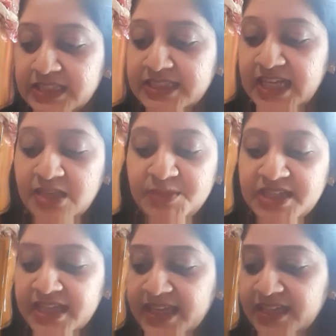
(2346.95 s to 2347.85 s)
Time and
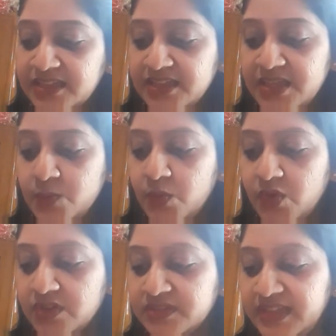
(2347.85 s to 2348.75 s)
again he
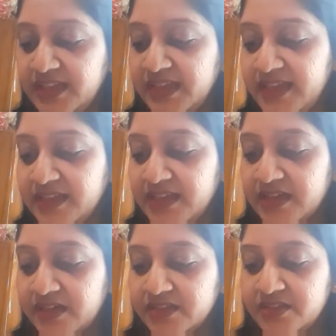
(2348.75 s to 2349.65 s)
woke, thinking he
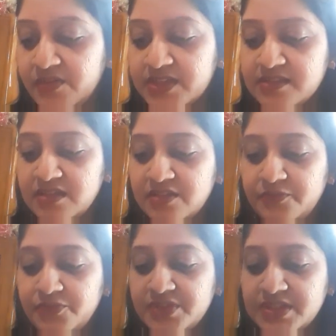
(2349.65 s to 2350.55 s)
heard the rustling of
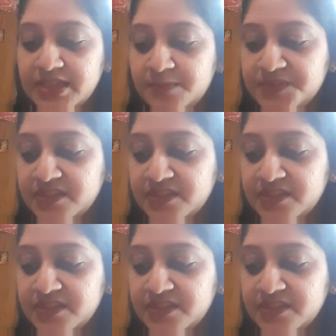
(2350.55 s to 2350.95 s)
footsteps,